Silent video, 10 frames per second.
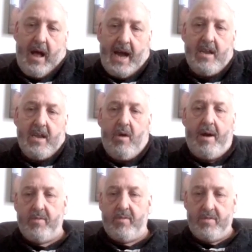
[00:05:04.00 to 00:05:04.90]
I know
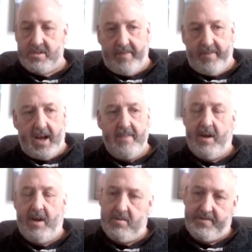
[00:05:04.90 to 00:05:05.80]
I'm going to survive.
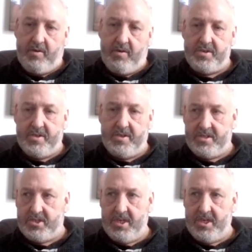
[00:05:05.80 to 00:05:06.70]
I was fortunate
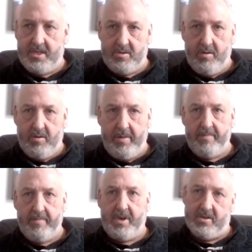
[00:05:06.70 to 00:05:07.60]
to see this
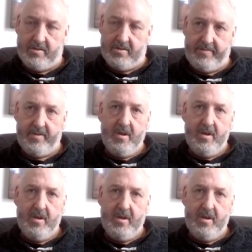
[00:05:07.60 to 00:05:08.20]
coming because of